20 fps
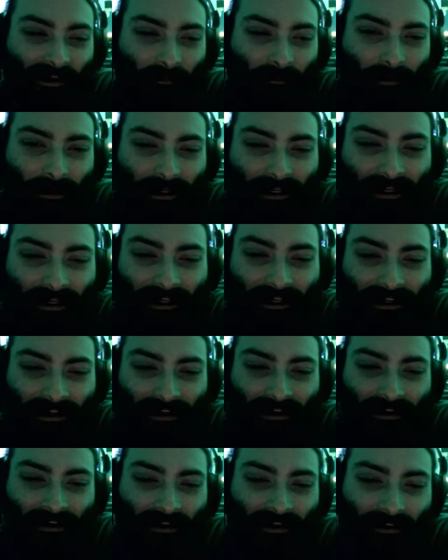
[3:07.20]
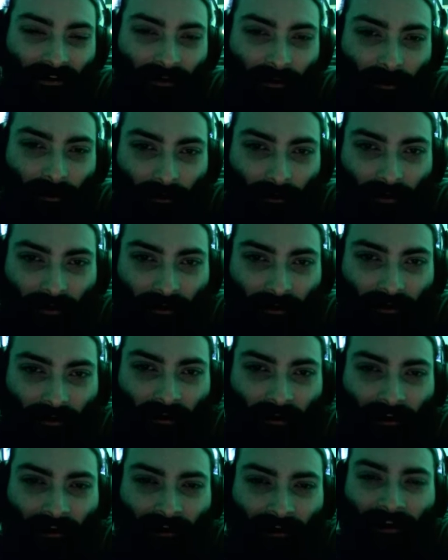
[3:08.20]
me, dog, in a
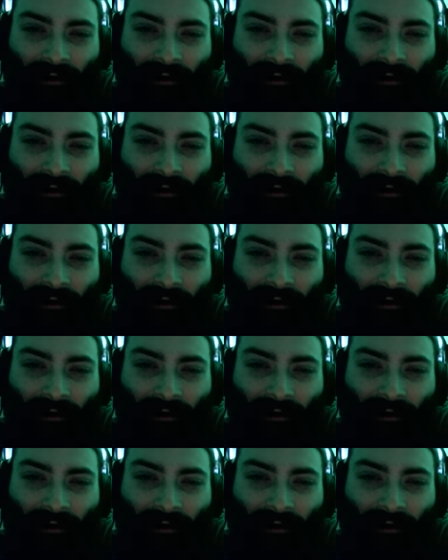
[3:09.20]
car.